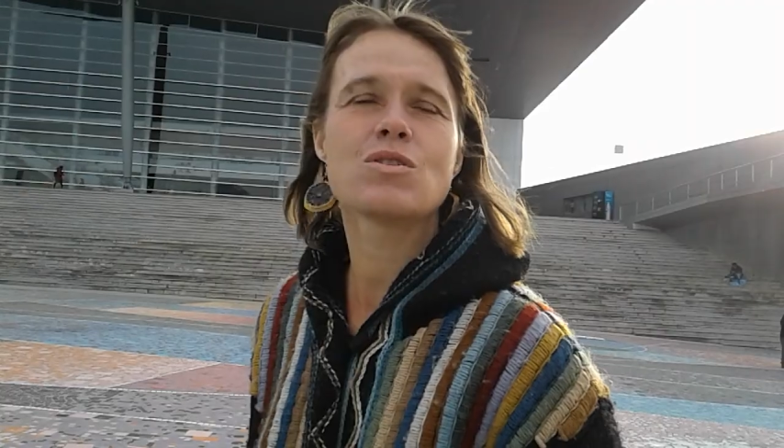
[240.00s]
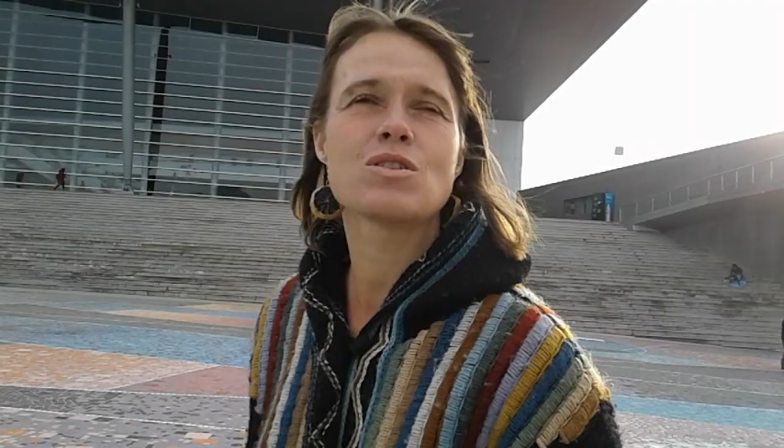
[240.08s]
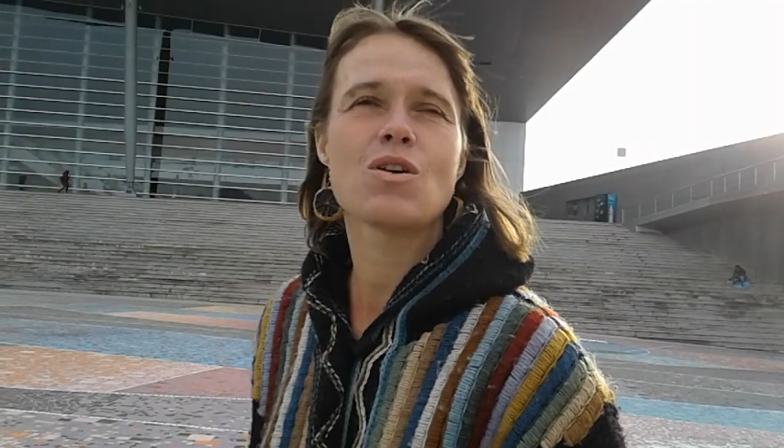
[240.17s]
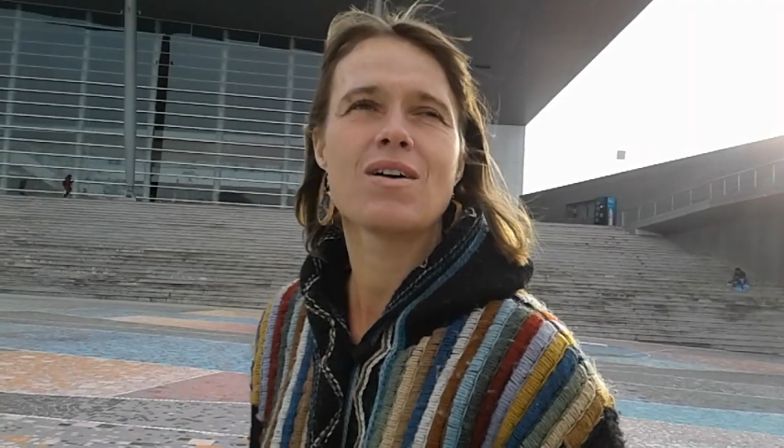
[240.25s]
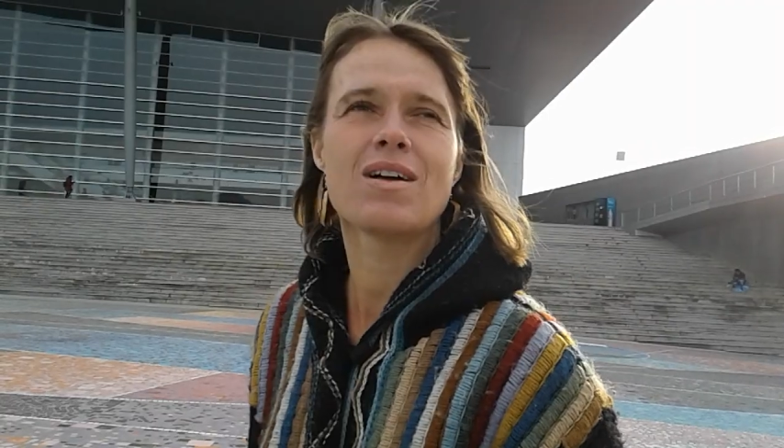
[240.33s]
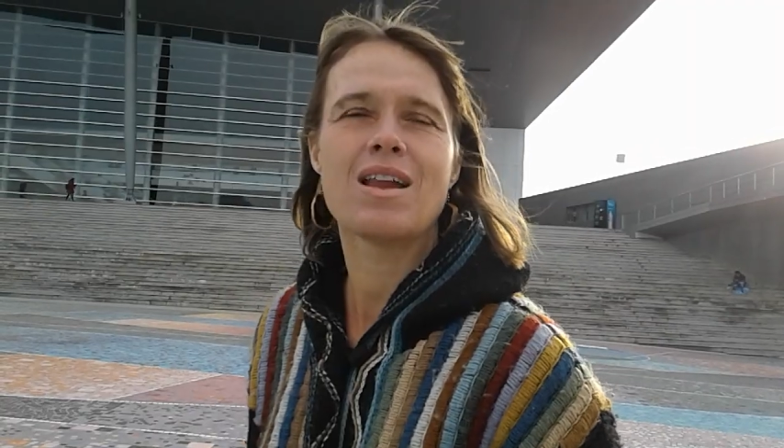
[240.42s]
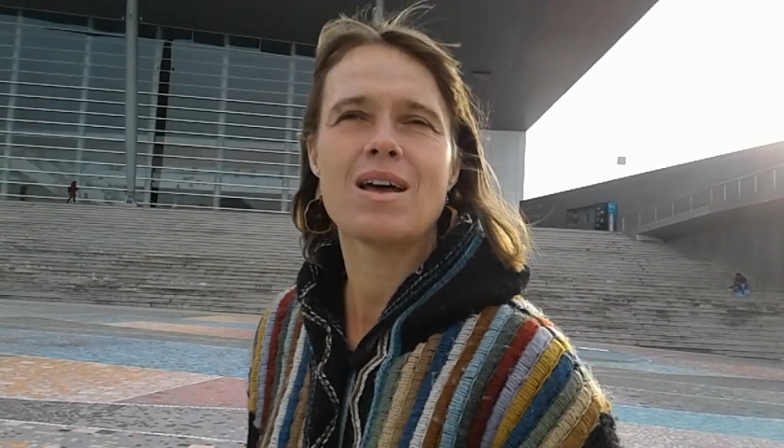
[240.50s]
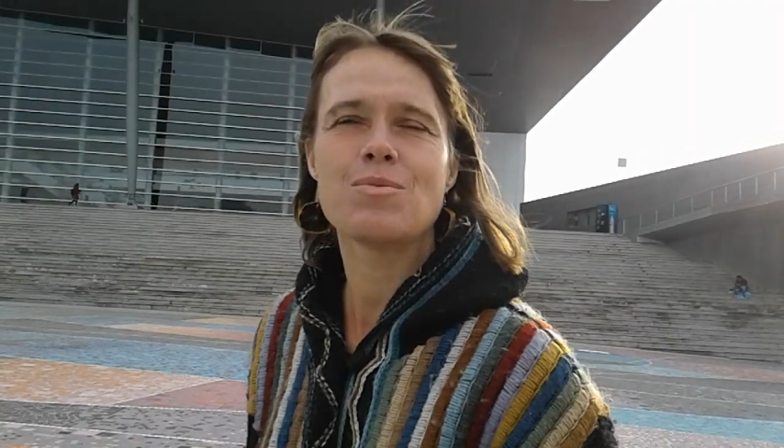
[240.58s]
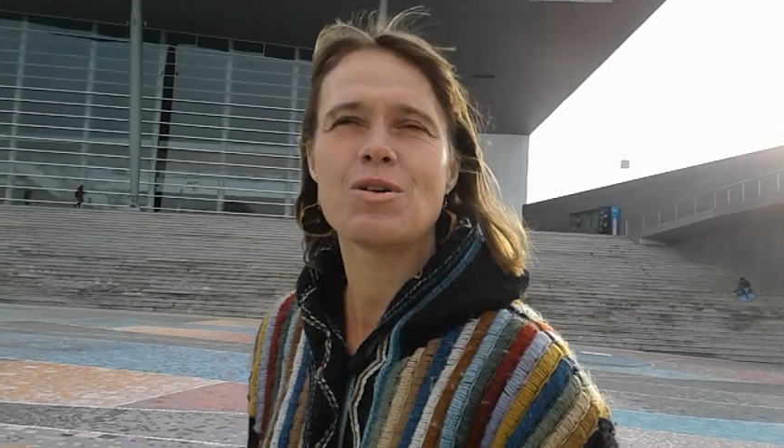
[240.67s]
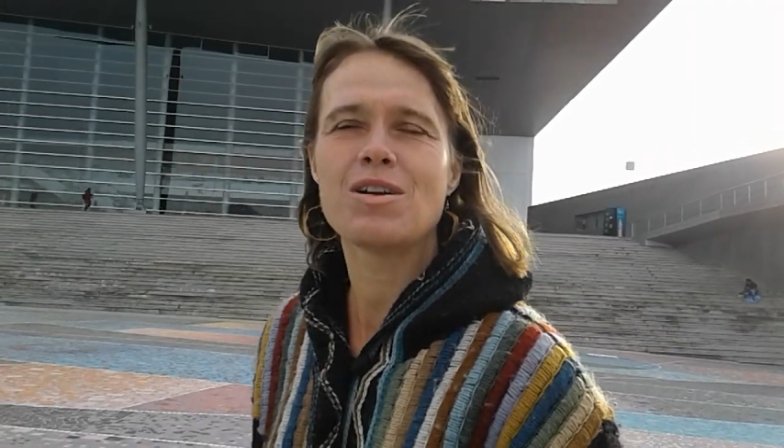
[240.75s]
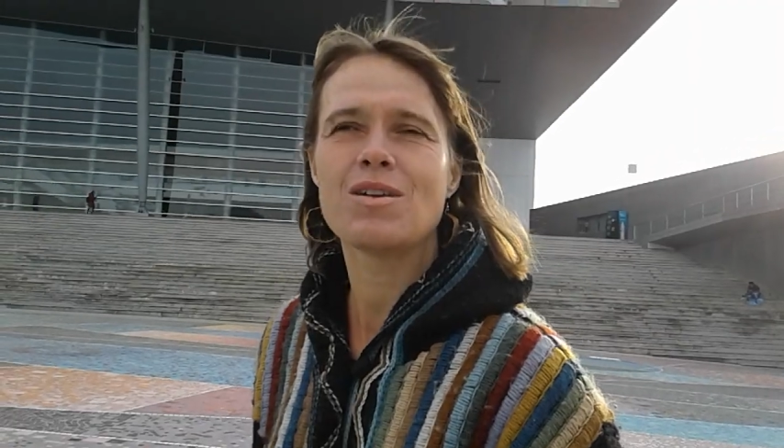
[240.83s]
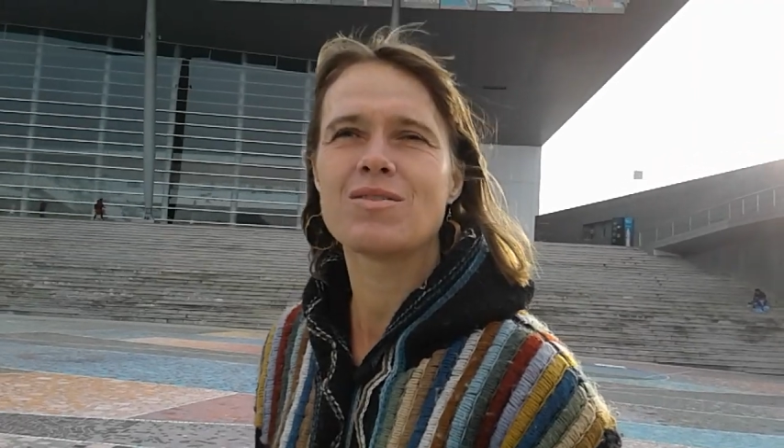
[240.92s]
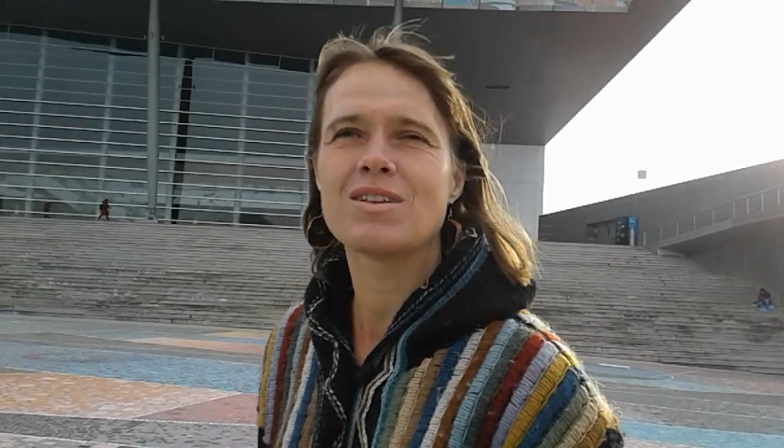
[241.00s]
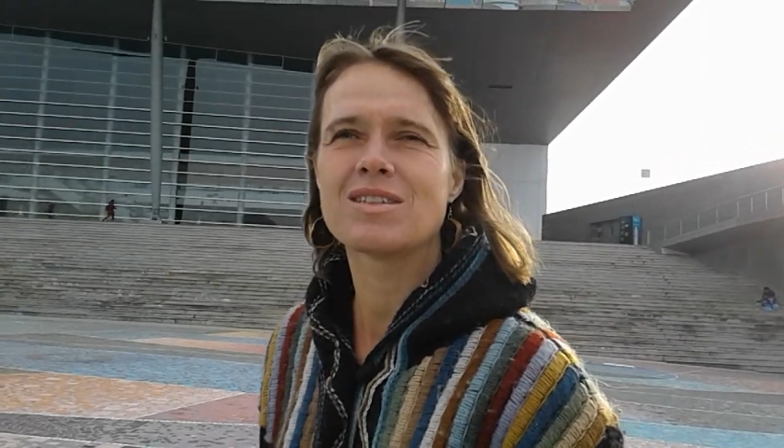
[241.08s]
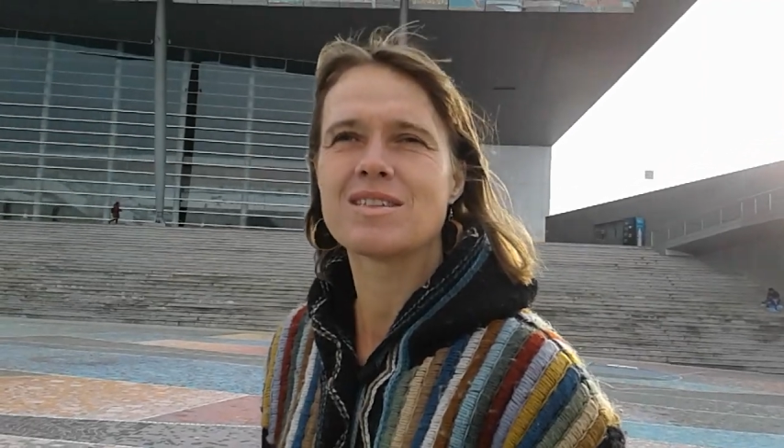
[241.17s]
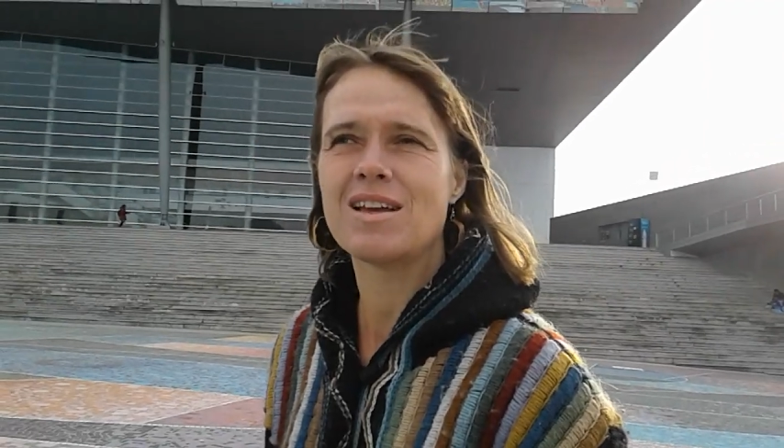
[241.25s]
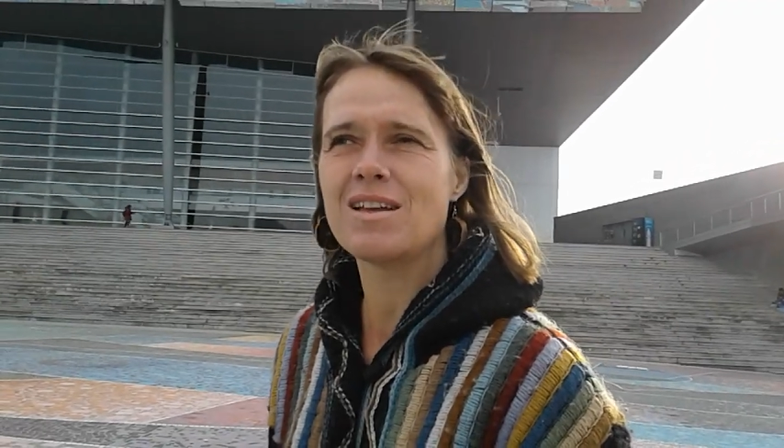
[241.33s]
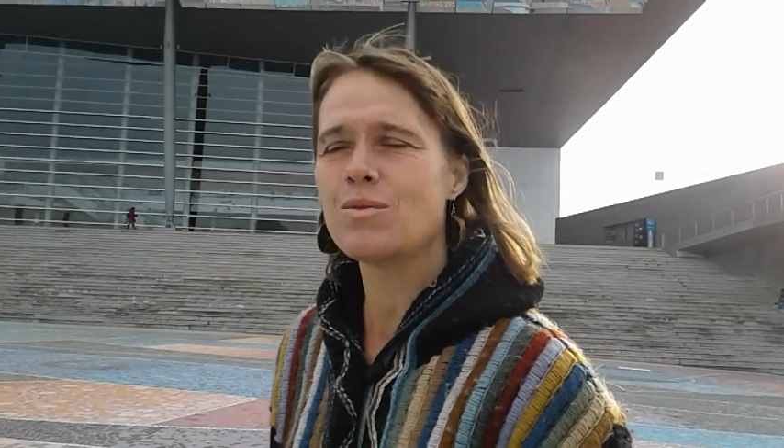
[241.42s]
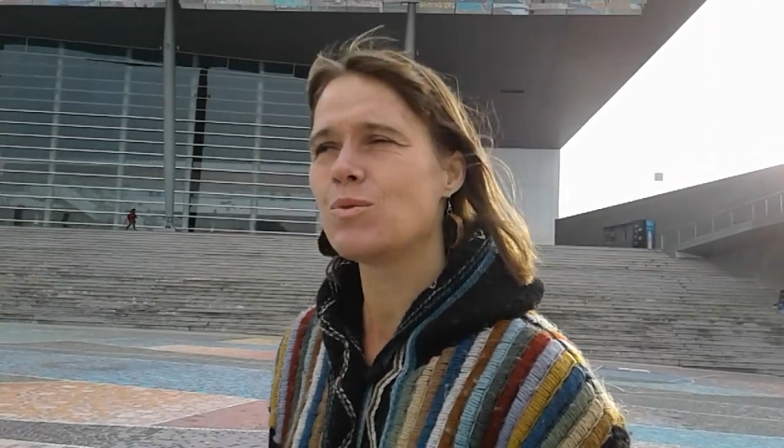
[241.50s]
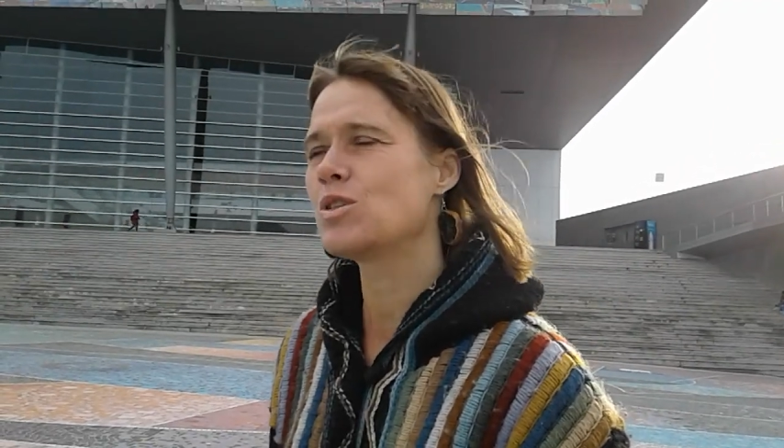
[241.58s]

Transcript: also a library of the state,